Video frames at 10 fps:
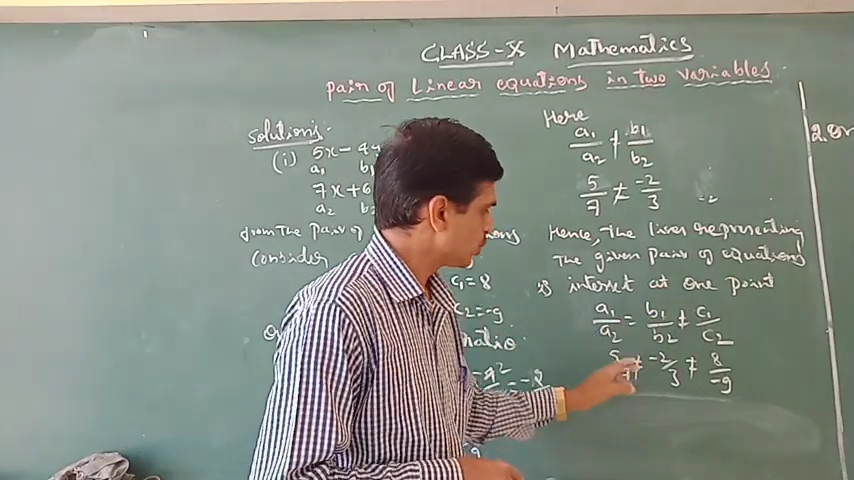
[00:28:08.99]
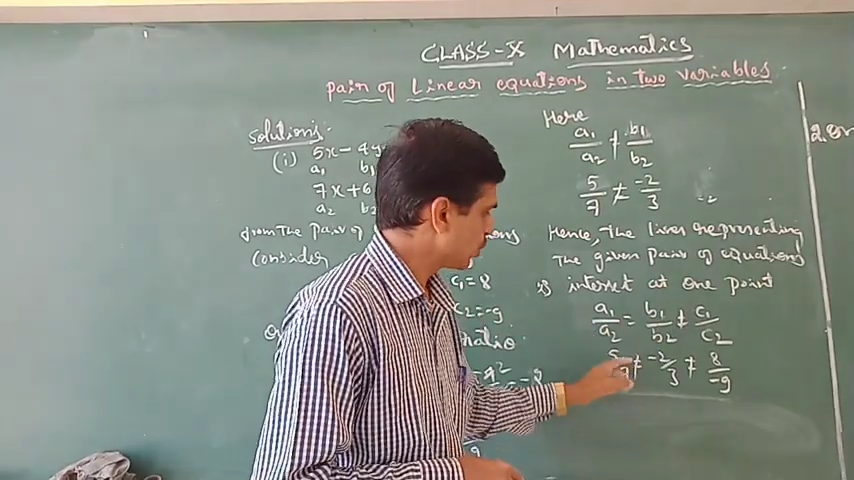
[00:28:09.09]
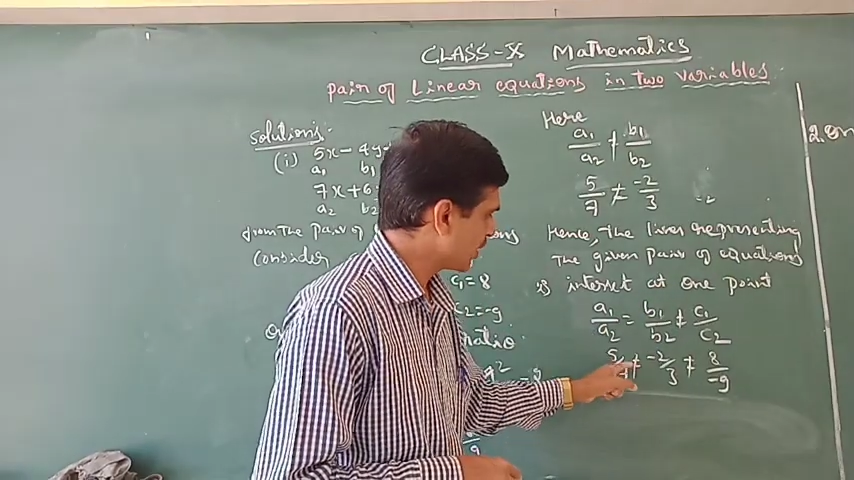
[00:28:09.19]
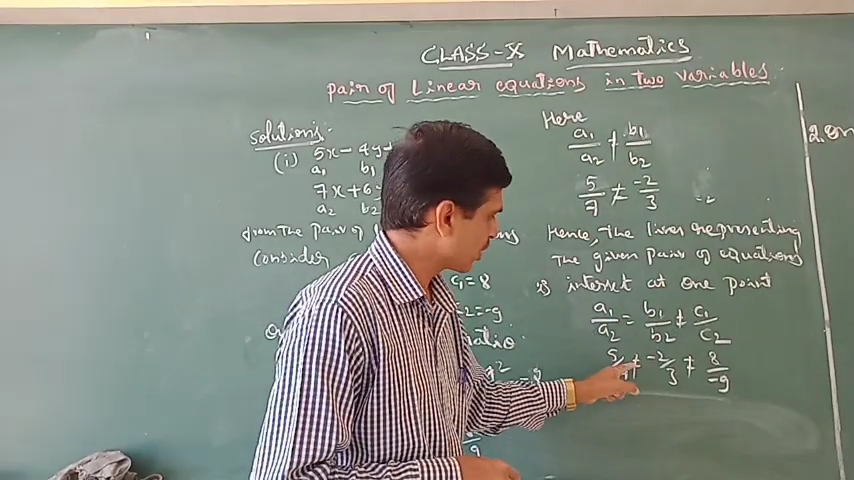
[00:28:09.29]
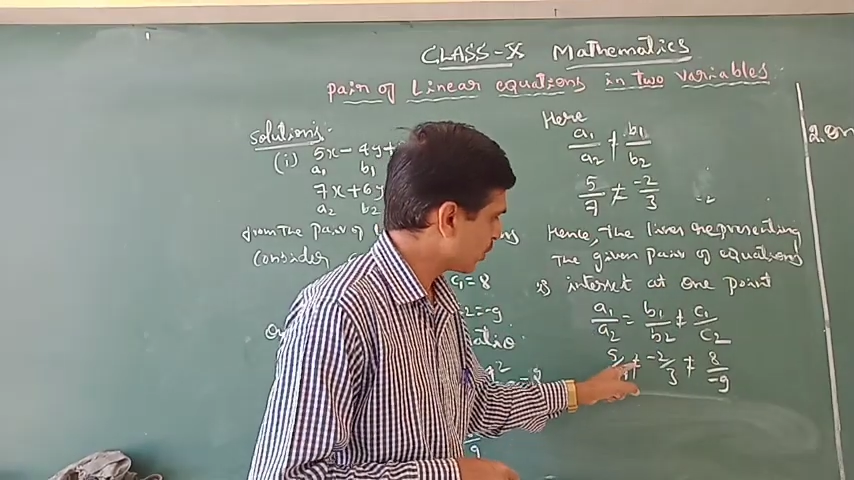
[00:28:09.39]

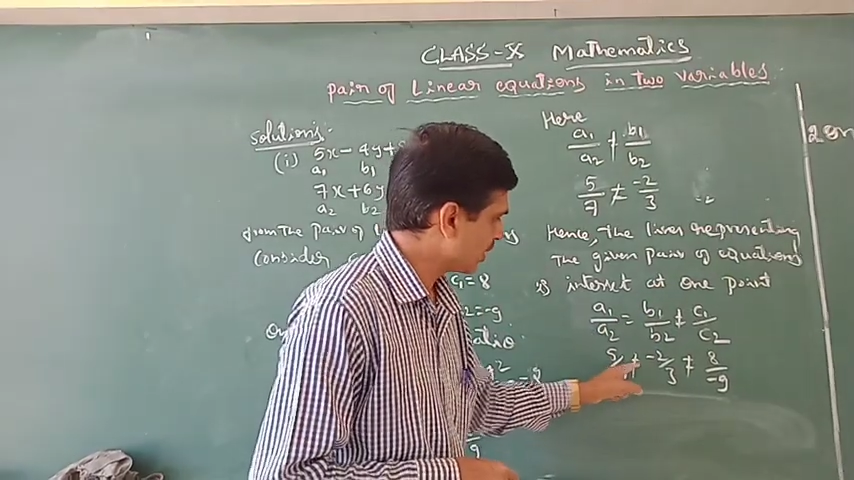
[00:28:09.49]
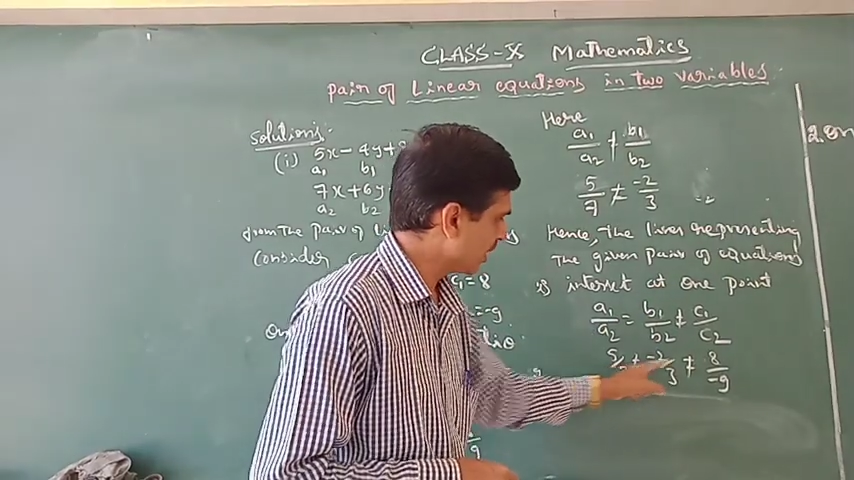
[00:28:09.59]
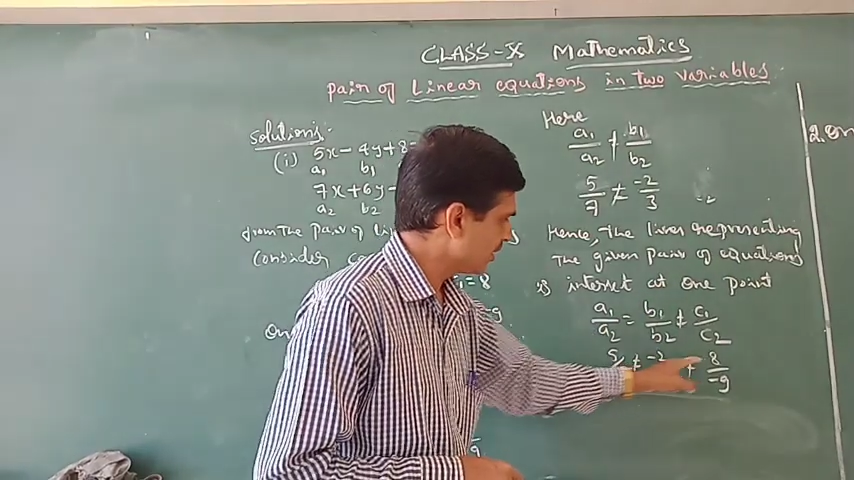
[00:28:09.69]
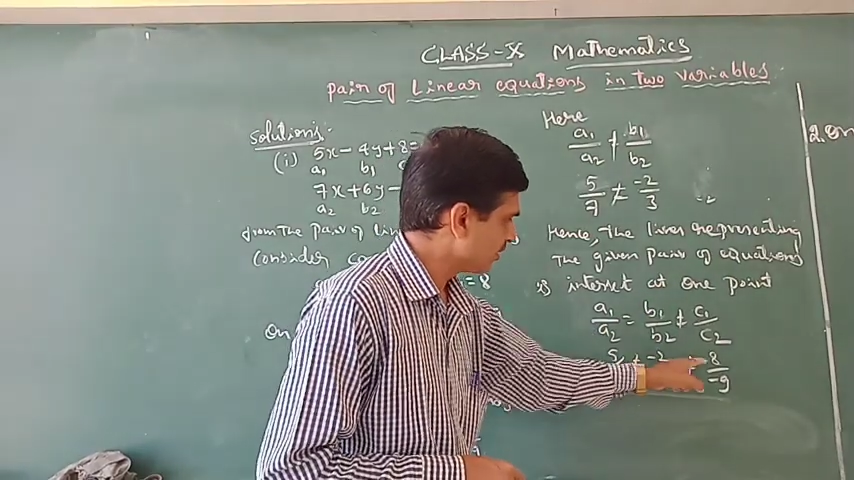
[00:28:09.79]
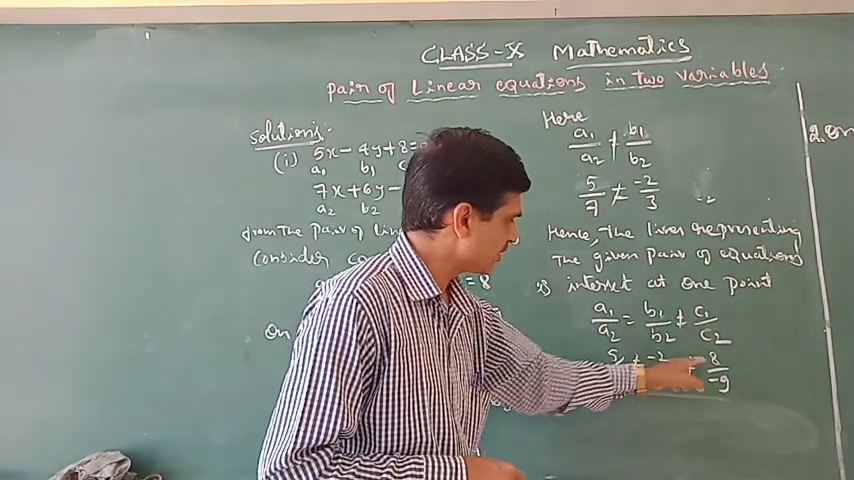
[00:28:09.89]
So here look
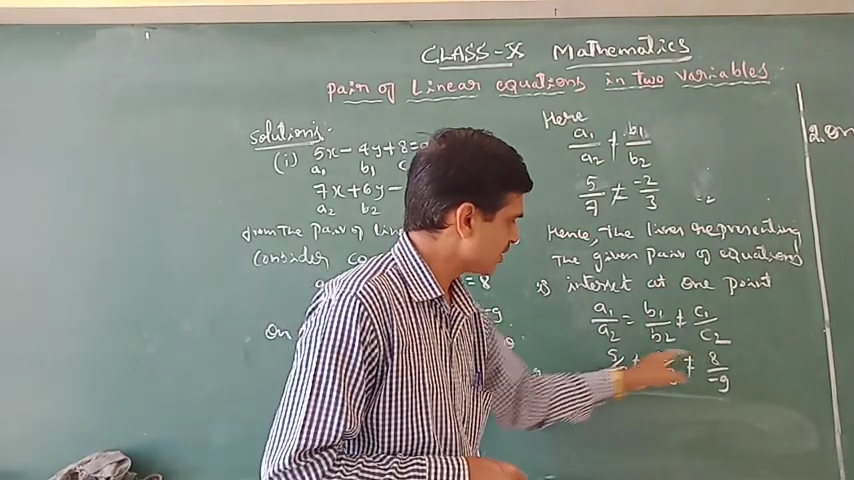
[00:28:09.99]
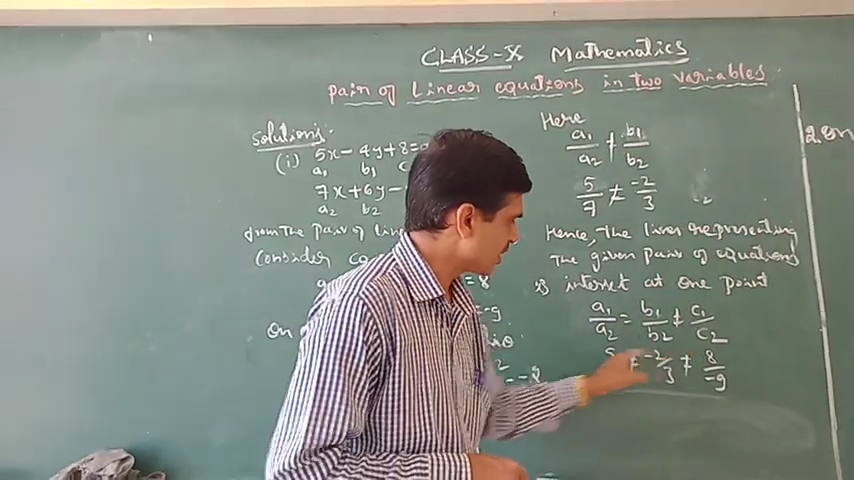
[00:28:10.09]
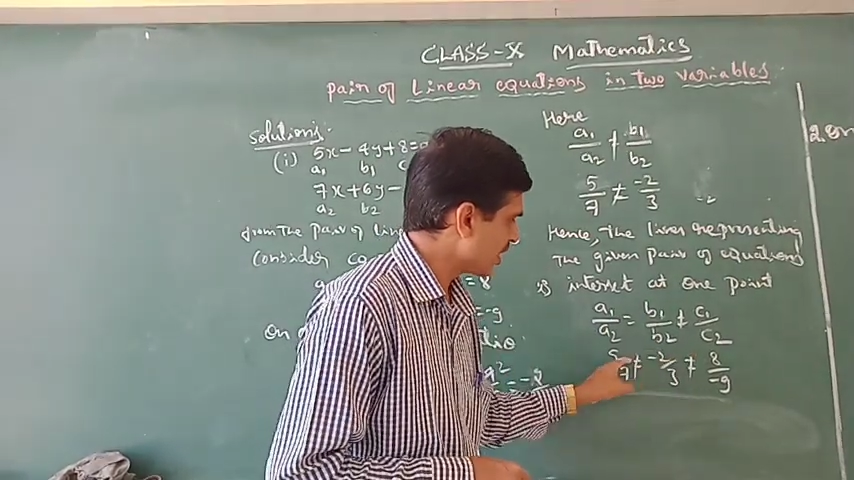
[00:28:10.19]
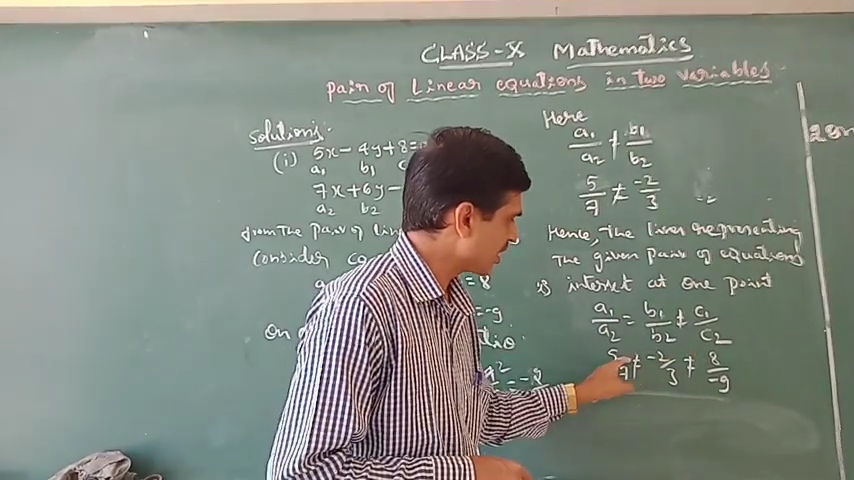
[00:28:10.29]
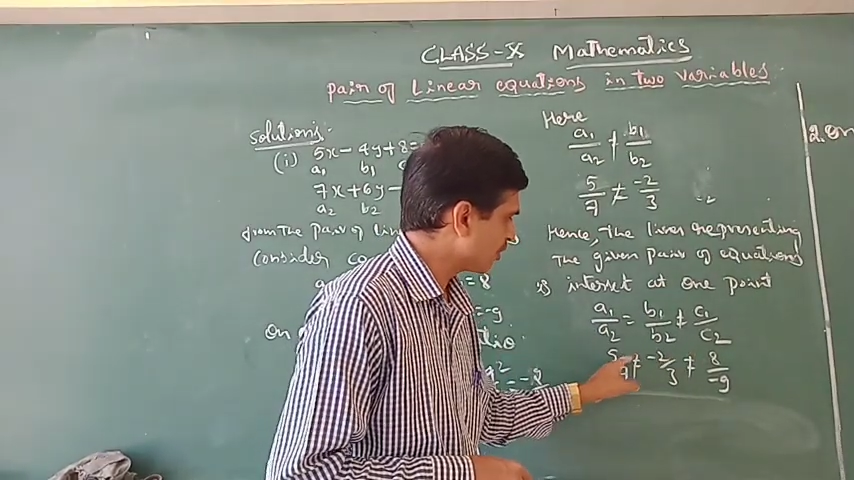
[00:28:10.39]
here, these are not